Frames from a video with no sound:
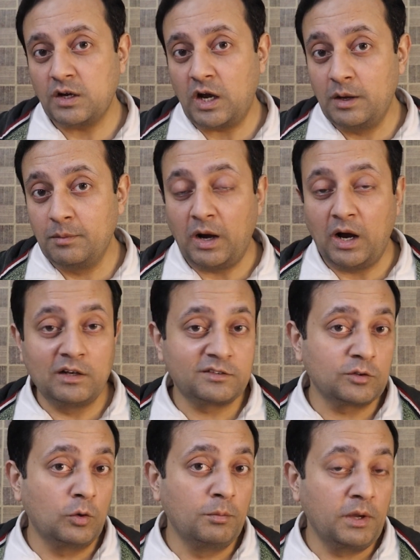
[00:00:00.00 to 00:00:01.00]
I am
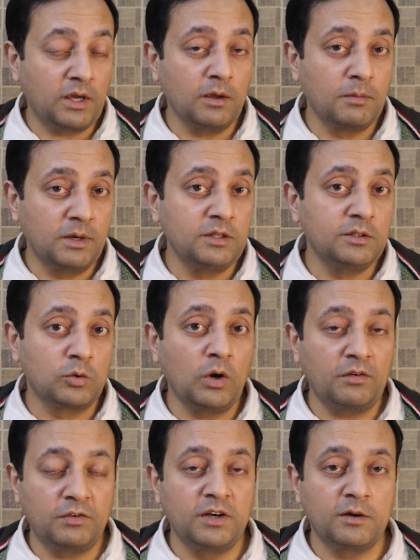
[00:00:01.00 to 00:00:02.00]
also making money through
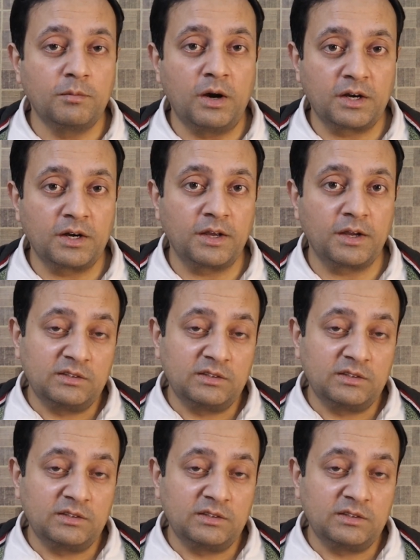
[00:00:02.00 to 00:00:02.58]
affiliate marketing.